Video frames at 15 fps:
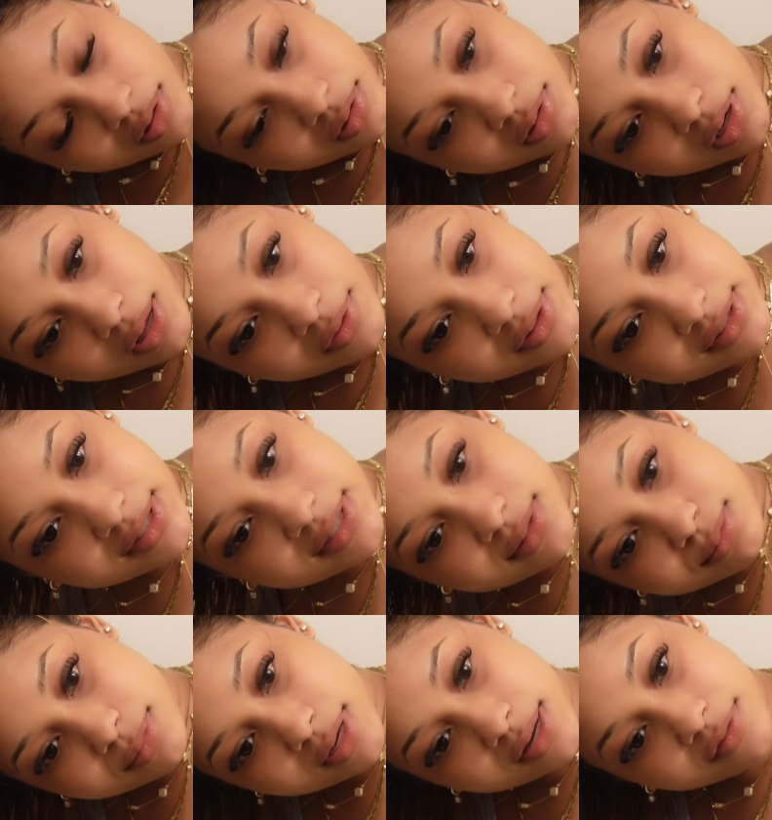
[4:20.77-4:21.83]
Now this is
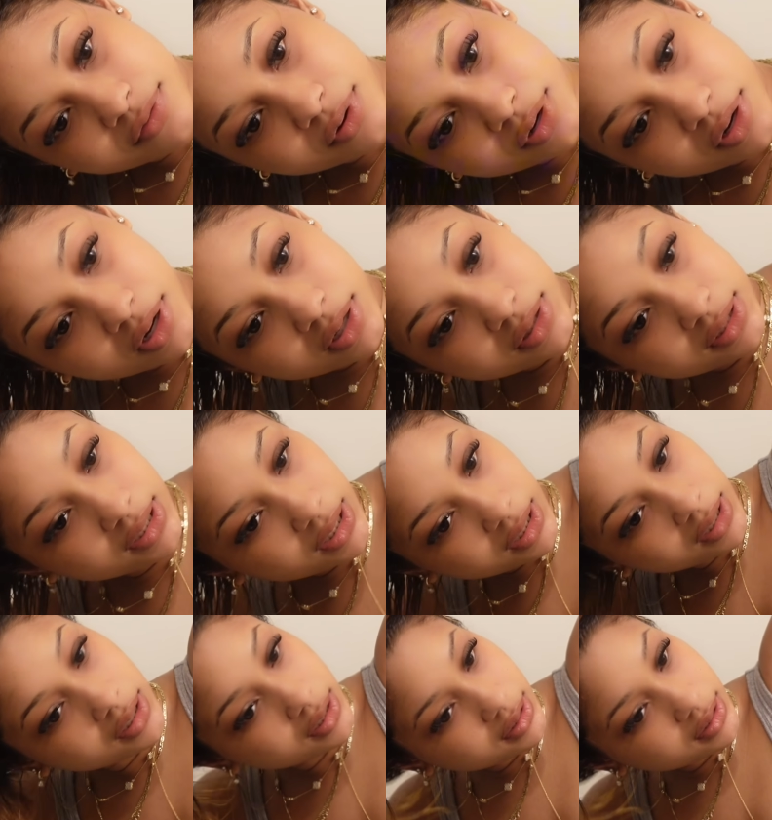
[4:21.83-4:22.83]
meant for curly hair,